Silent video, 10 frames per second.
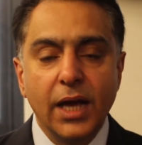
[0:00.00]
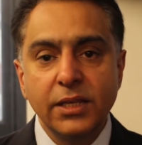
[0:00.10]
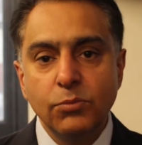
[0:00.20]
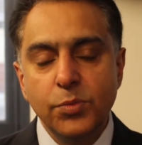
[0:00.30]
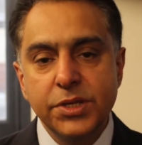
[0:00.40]
I
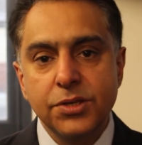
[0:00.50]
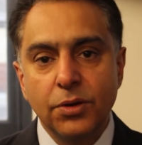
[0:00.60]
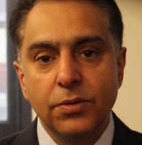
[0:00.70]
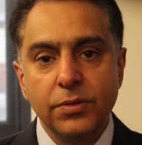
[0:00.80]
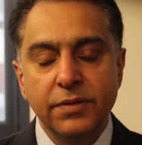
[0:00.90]
think when we
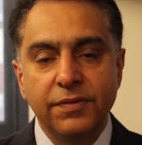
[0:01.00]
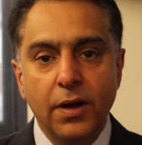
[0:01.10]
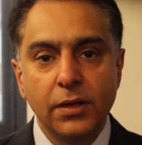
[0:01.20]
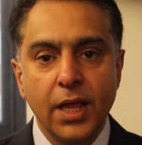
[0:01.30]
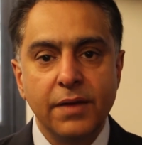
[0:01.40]
saw the
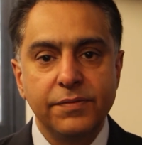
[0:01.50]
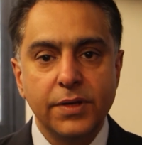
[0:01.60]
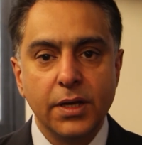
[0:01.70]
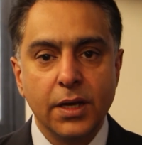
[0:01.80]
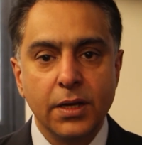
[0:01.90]
far left